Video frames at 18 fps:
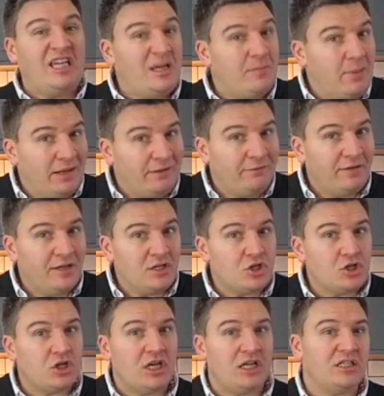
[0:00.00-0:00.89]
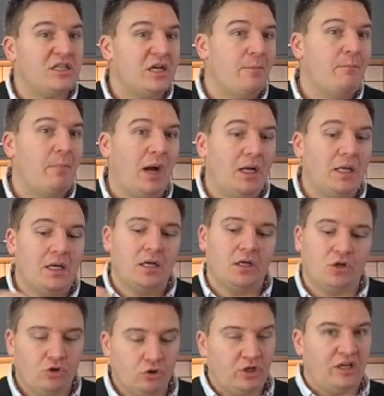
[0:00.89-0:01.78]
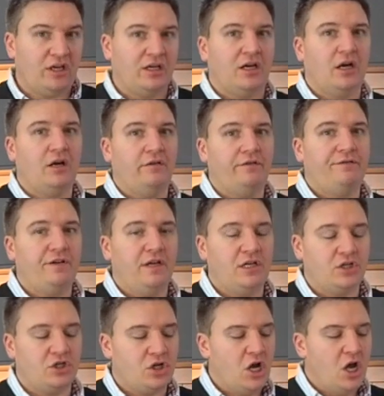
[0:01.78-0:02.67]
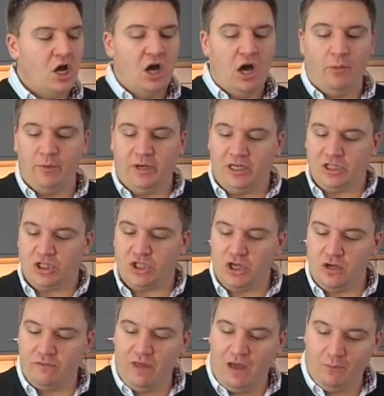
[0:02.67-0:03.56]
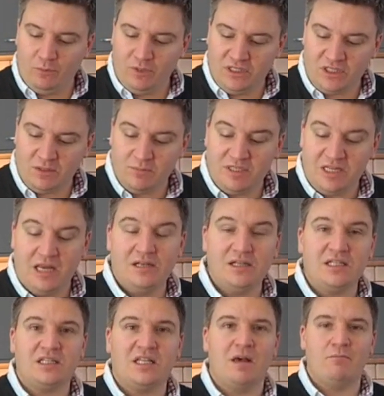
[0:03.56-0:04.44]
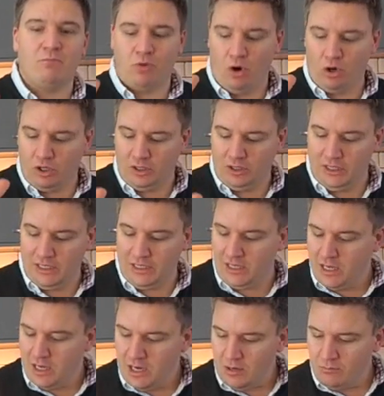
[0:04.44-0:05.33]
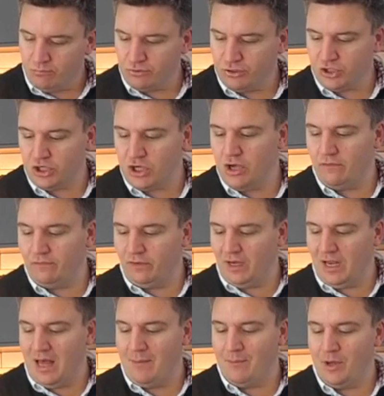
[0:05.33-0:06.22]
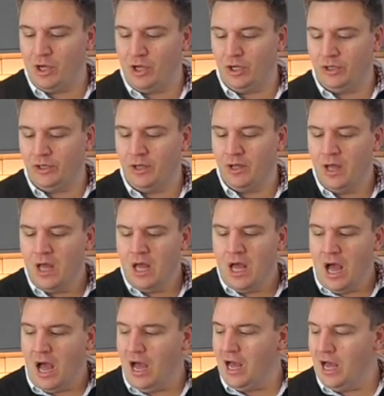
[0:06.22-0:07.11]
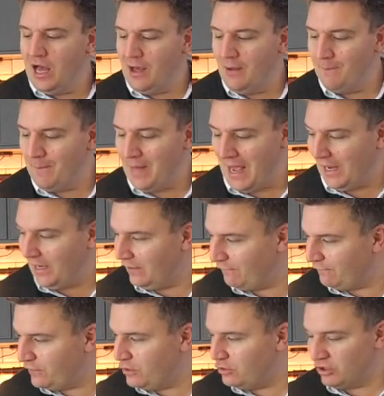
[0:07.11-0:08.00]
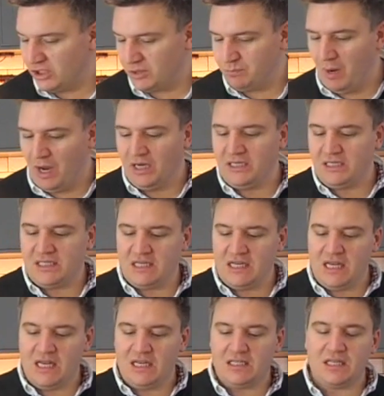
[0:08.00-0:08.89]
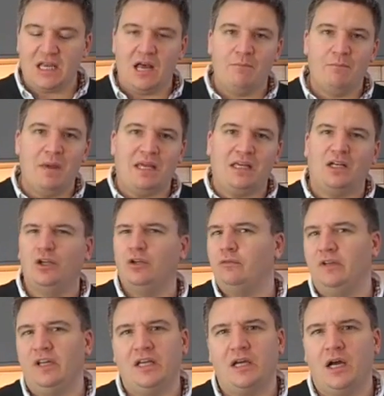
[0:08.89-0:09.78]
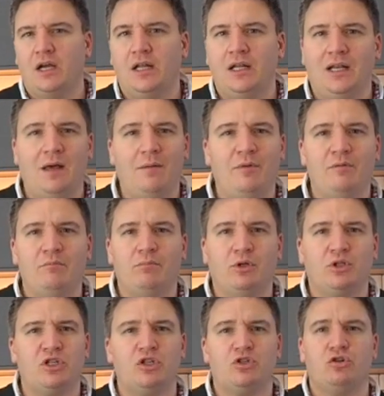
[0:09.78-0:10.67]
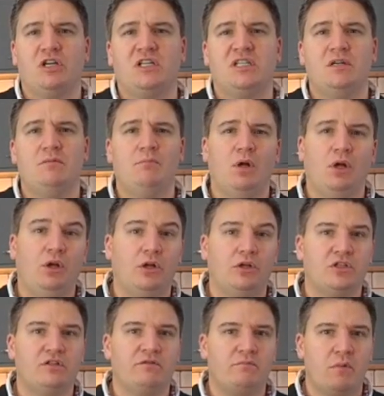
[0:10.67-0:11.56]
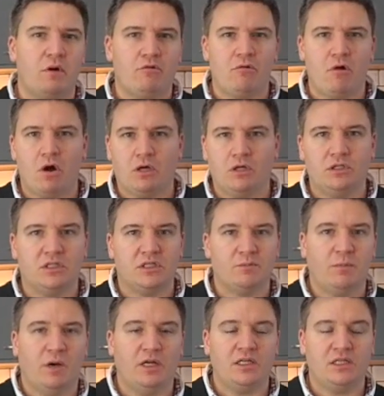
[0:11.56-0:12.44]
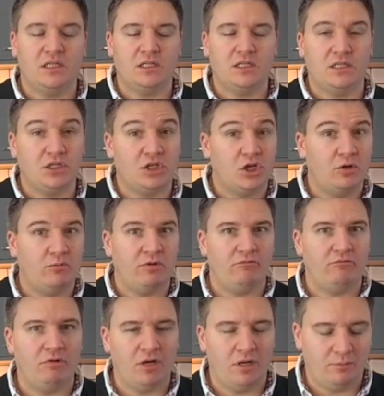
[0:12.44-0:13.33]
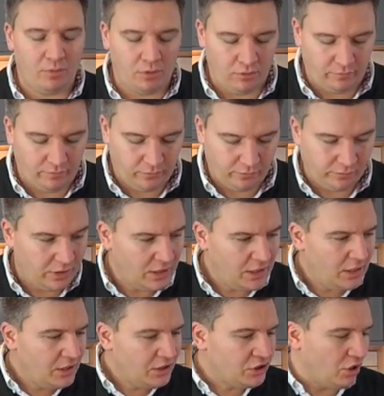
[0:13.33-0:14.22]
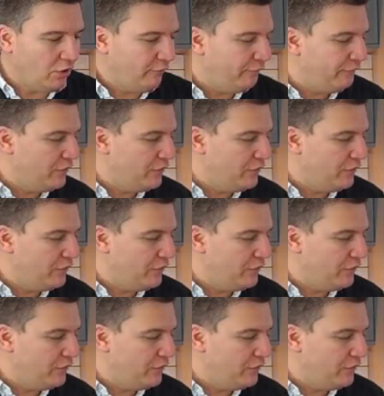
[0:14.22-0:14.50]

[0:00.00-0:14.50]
a keeping fish, it's a buy it, cook it kind of fish. And we're going to serve that with some tender stem broccoli, preserved lemon, and a few spices, and make a lovely kind of lemon butter dressing, but lots of Moroccan spices. It's going to be really beautiful. So